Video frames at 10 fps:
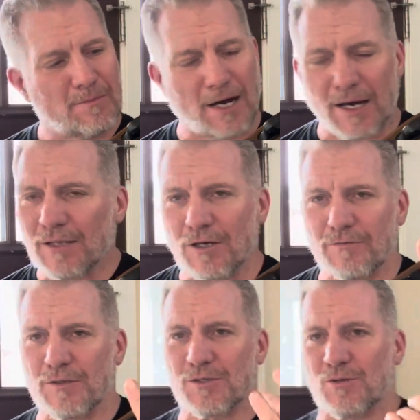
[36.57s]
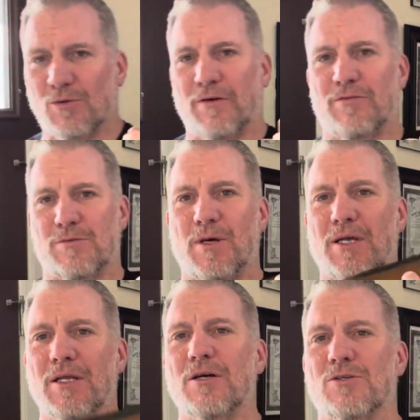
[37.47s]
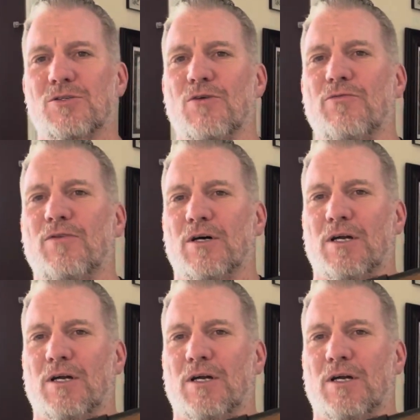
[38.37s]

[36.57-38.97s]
I love these little rifles, man. They are so fun.